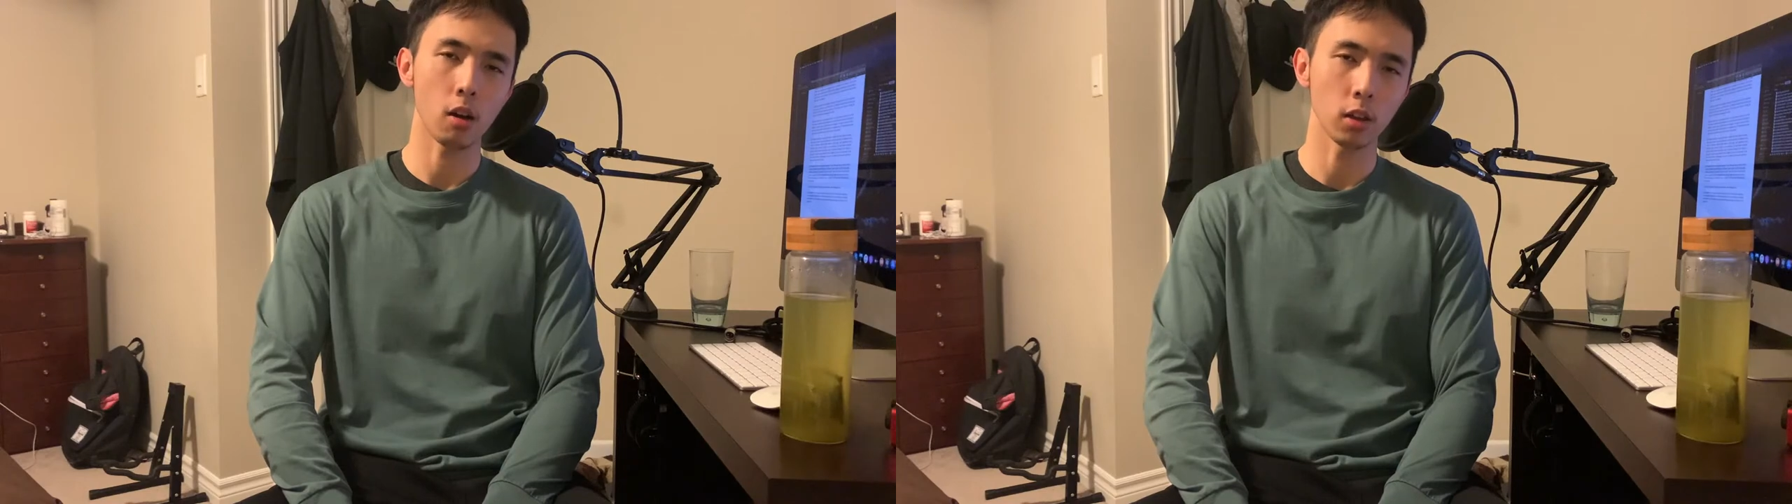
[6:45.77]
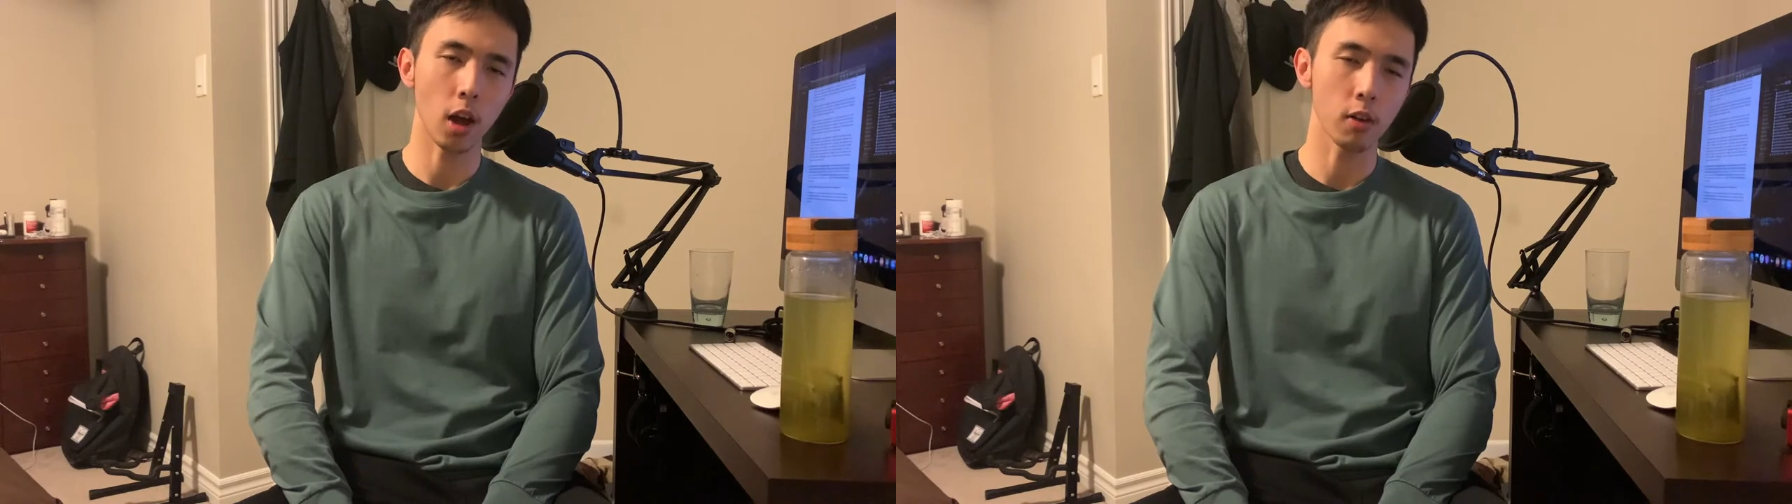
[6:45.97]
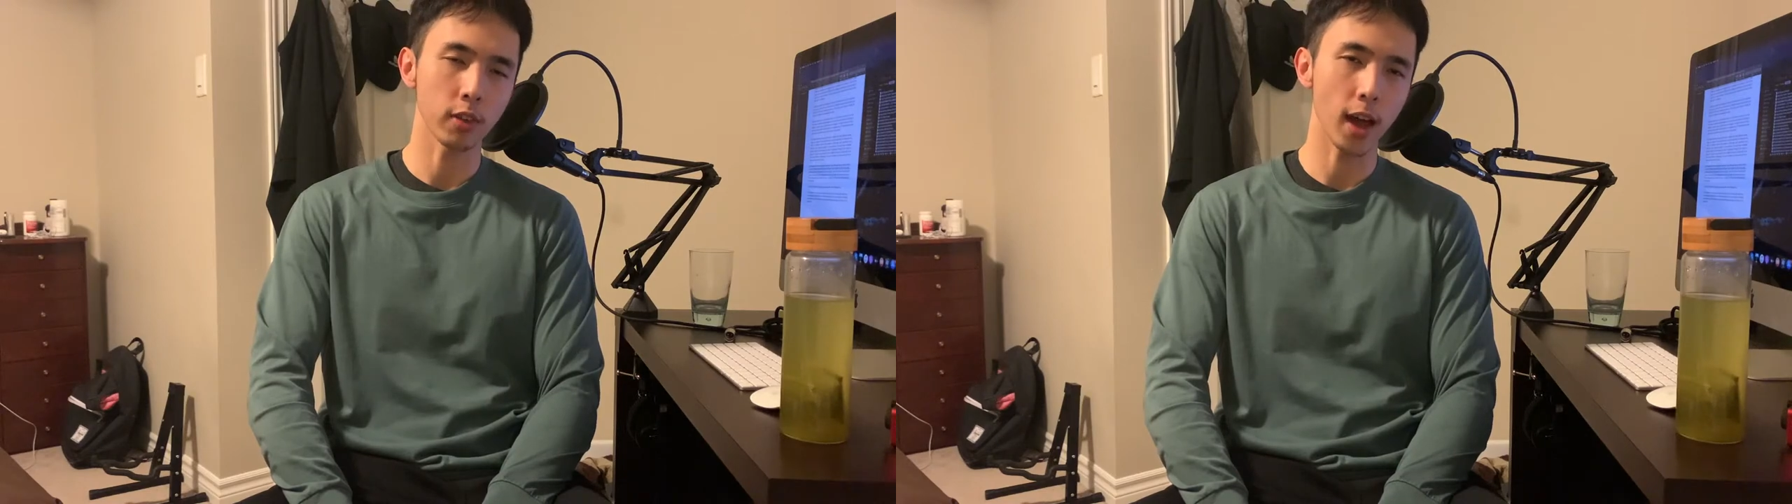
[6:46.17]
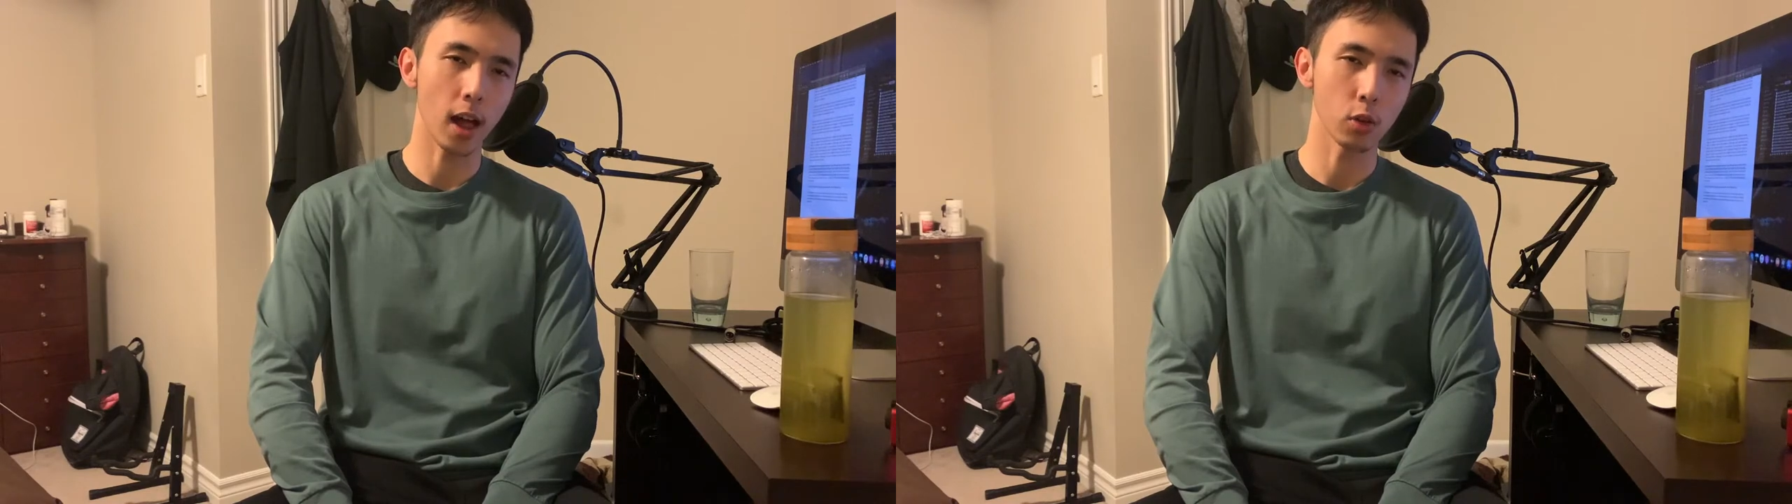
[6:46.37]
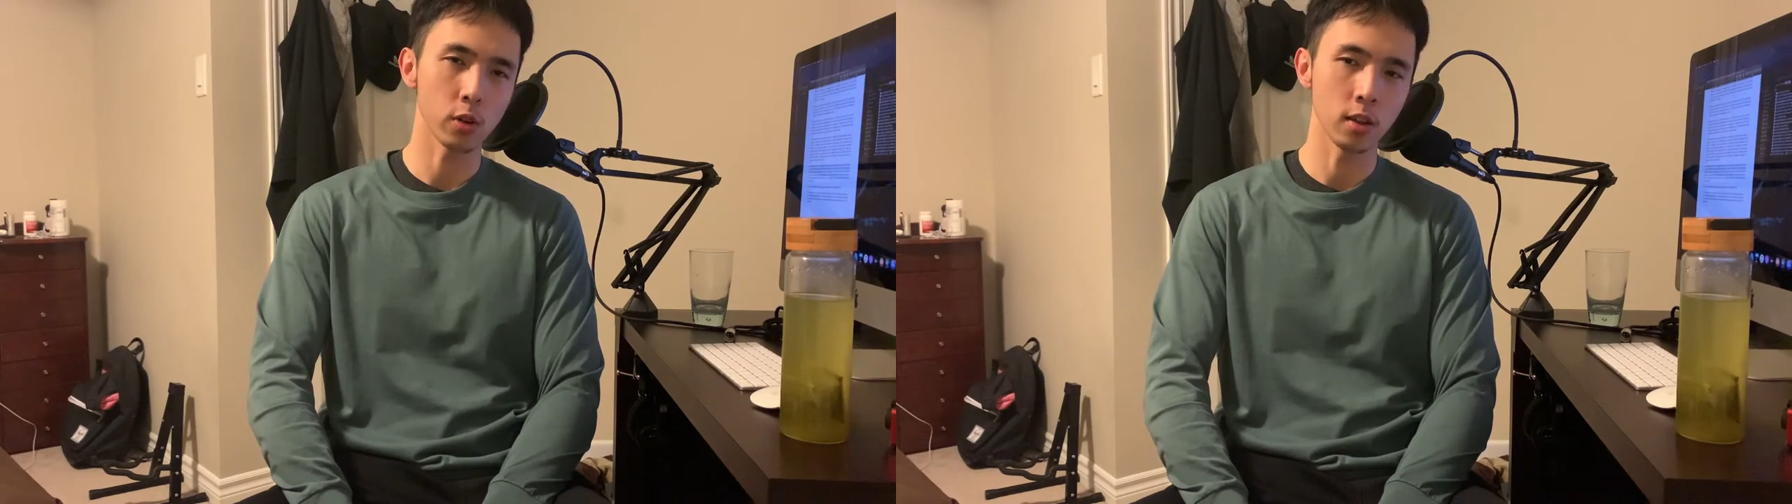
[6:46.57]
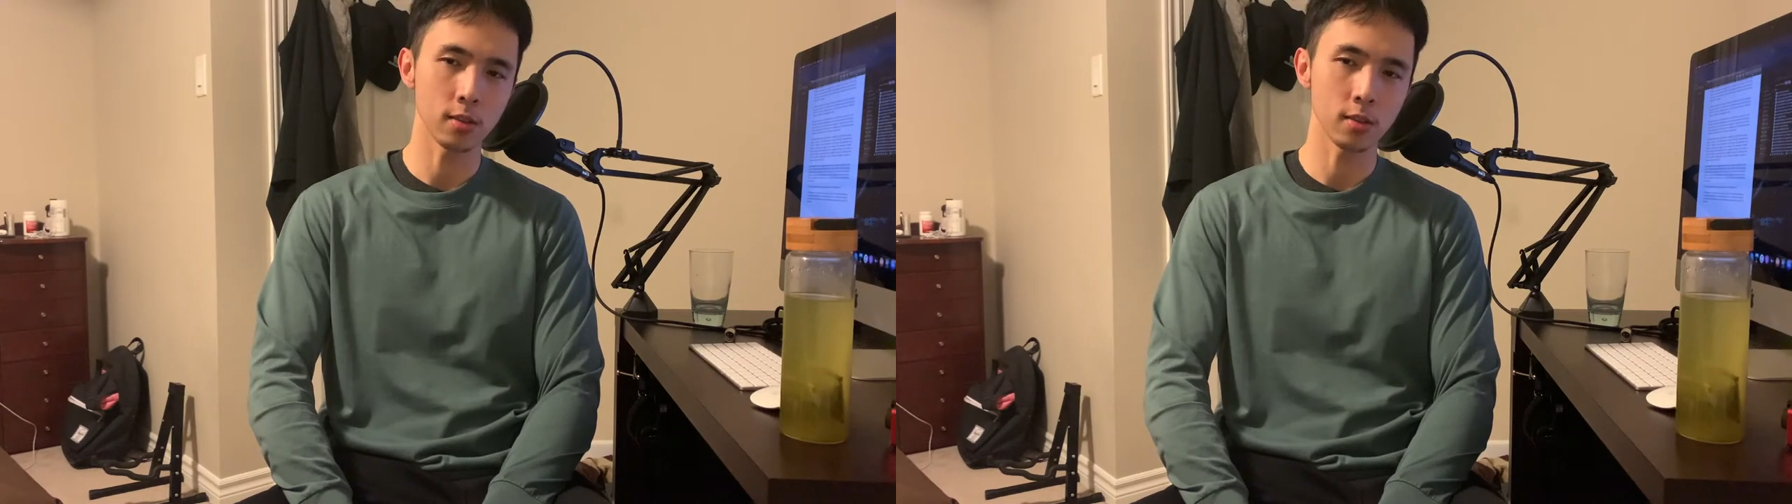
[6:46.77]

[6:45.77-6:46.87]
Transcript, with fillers: a lot of calories.